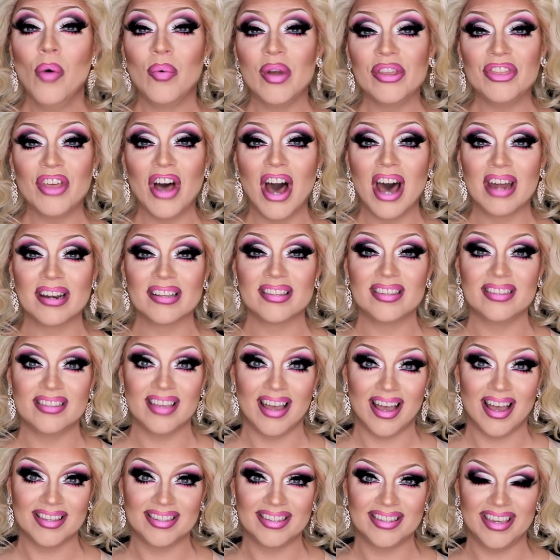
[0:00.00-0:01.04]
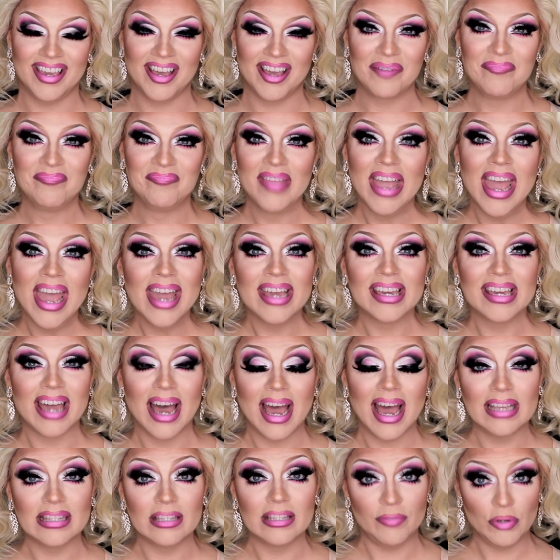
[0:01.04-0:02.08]
with Anastasia.
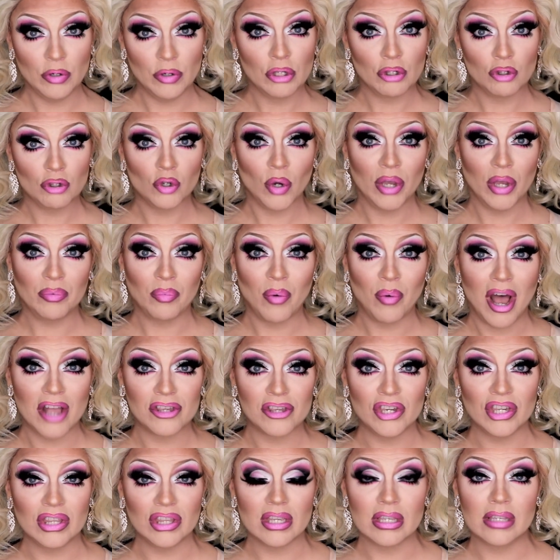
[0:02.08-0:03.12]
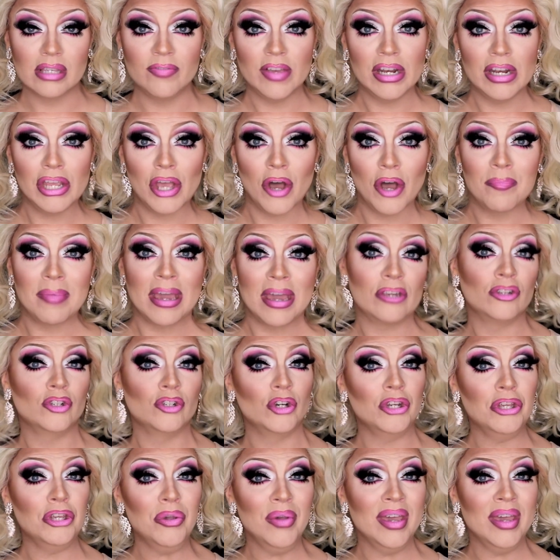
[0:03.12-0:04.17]
Guys, if you enjoyed watching this video, make
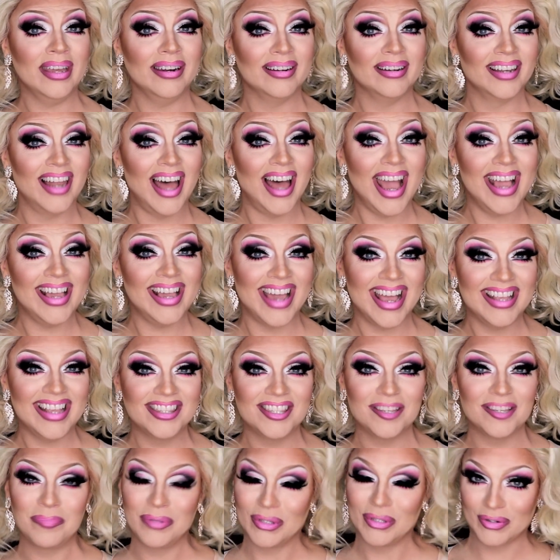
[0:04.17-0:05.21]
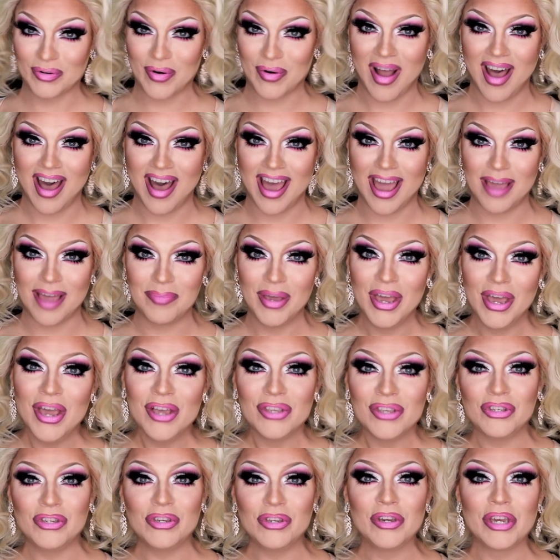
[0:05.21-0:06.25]
sure you hit like and subscribe
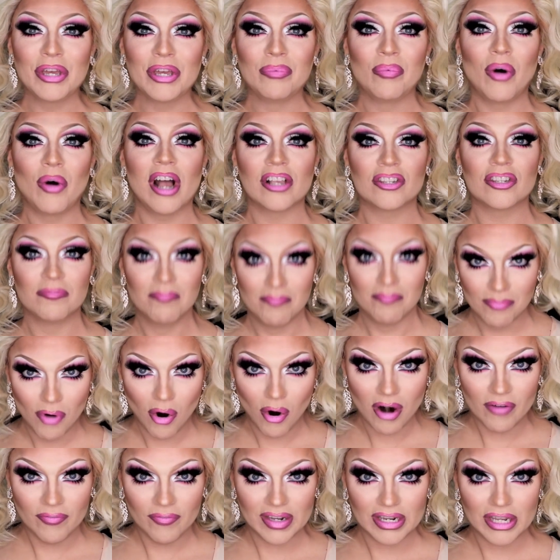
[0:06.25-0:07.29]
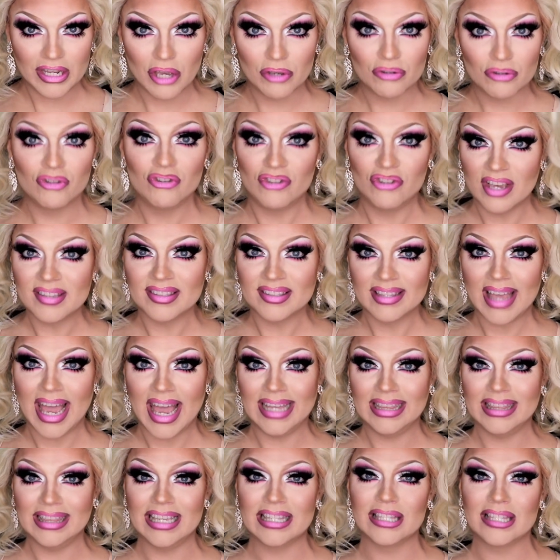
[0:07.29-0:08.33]
so you can watch more videos just
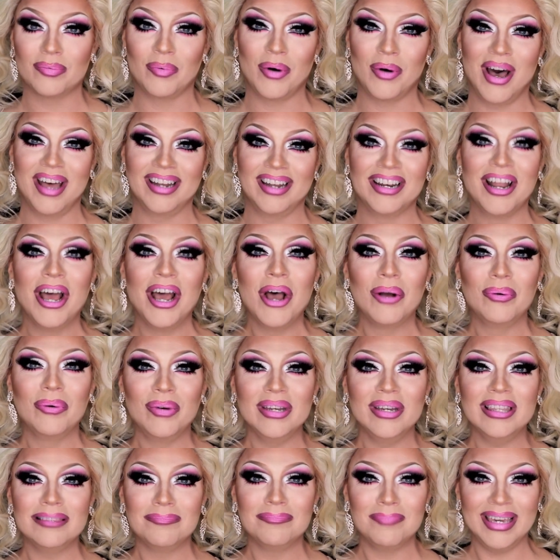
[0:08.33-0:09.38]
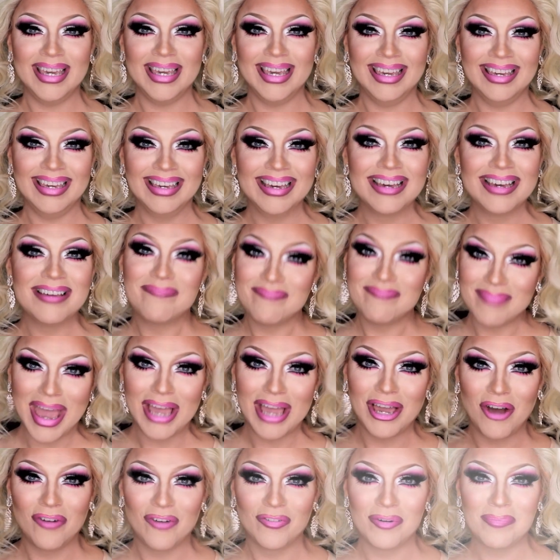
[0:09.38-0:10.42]
like this one with me,
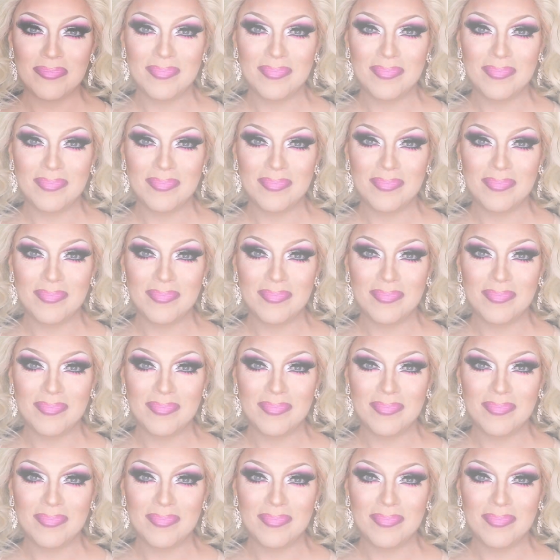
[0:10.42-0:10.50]
Makeover